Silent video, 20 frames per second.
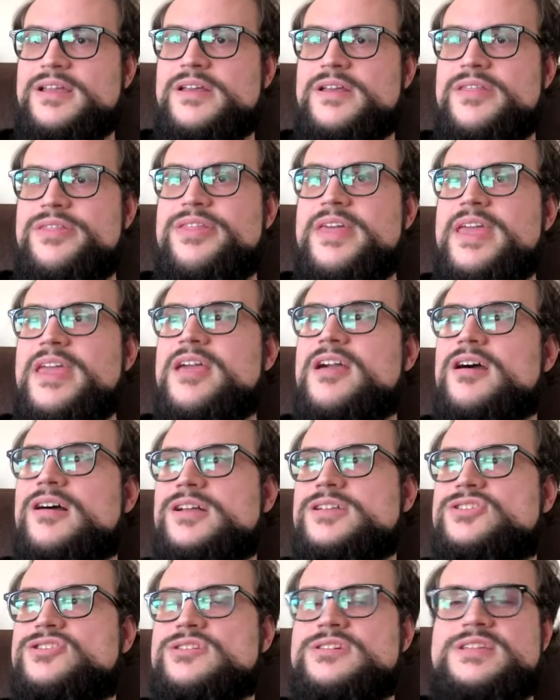They
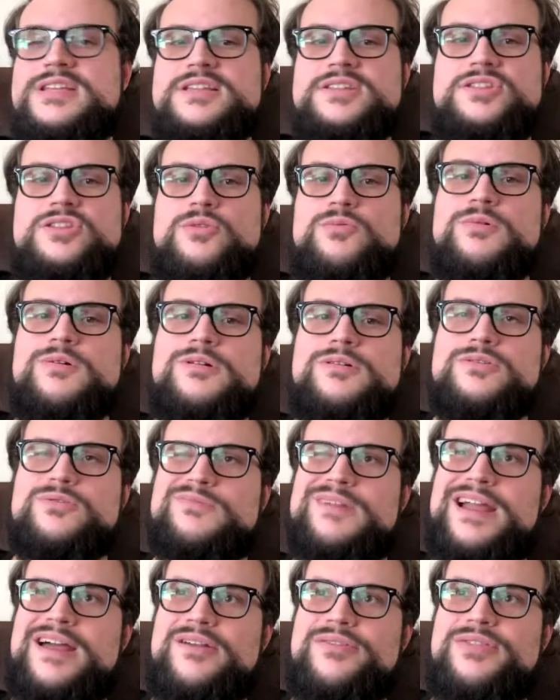contradict the world
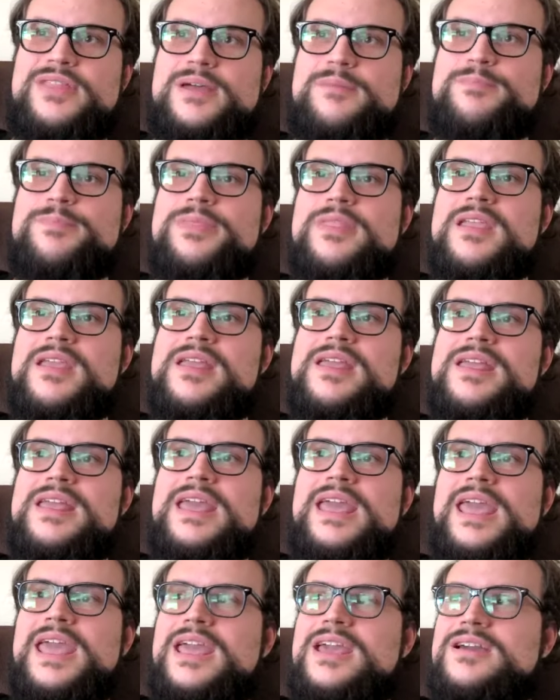around them.
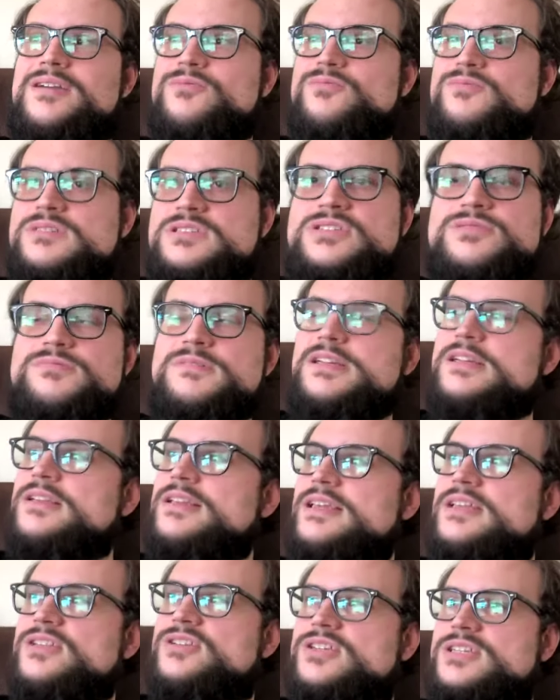And what's
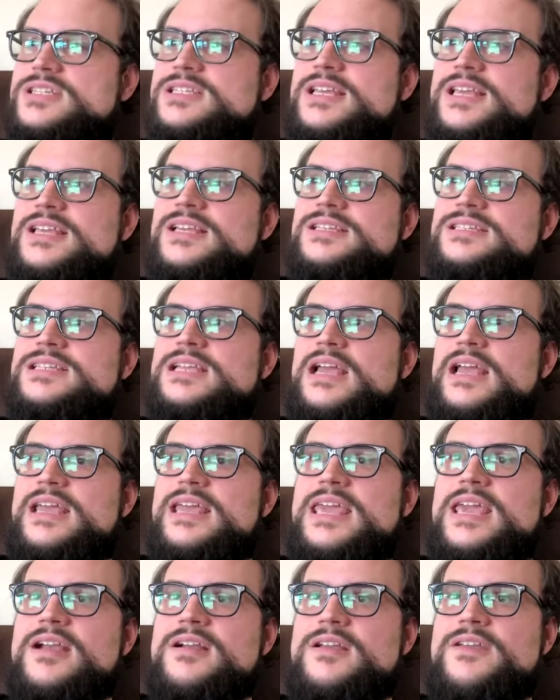really interesting is
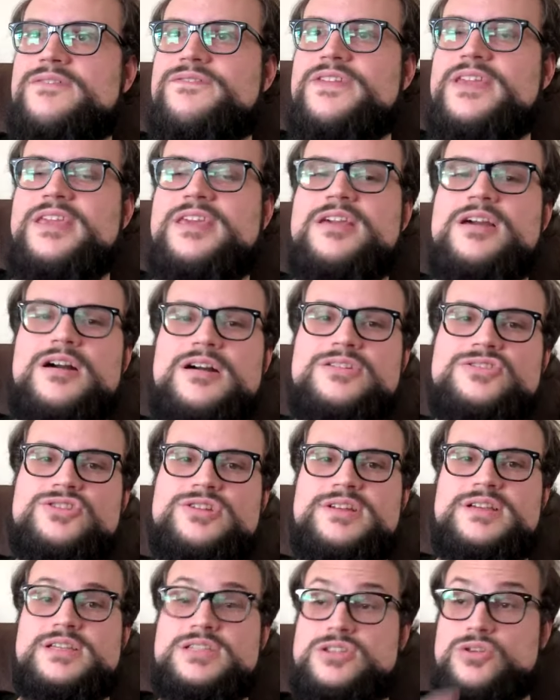Gary Vee
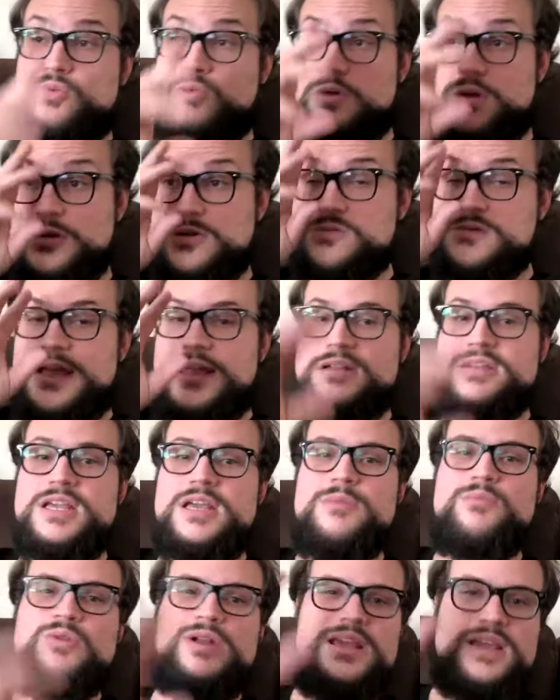contradicts the world around
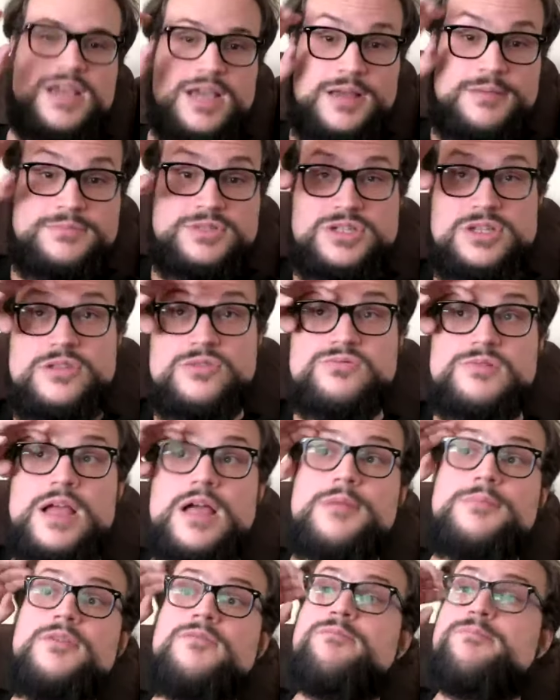him when it comes to the
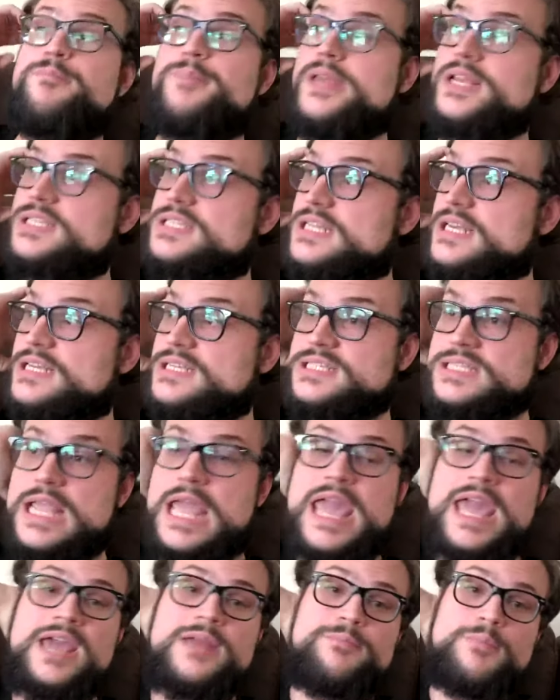realm of business
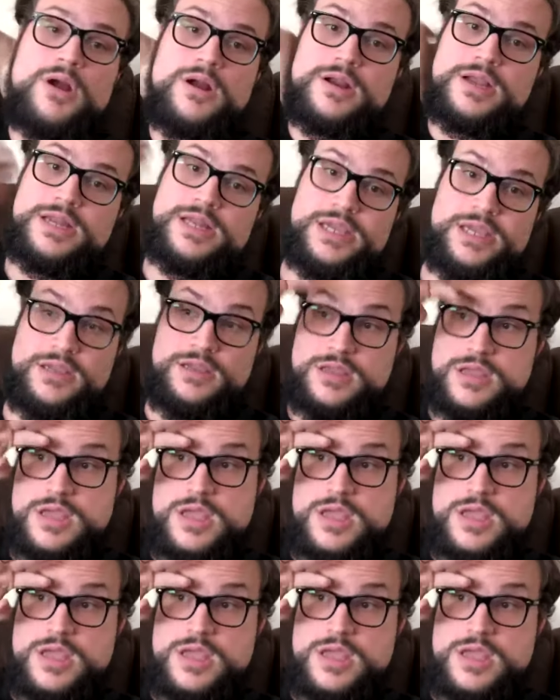and marketing.